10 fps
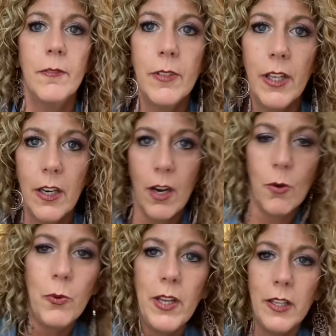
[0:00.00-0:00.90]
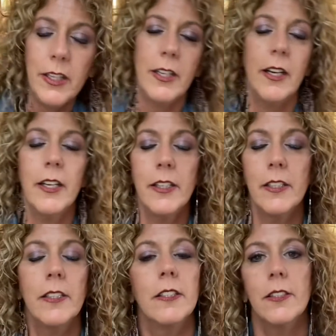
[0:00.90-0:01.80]
get our weekly
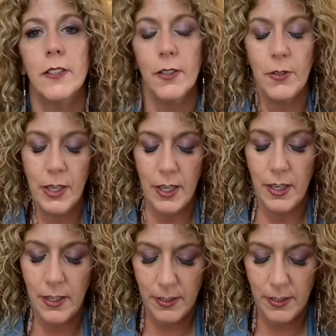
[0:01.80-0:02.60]
guidance. Okay.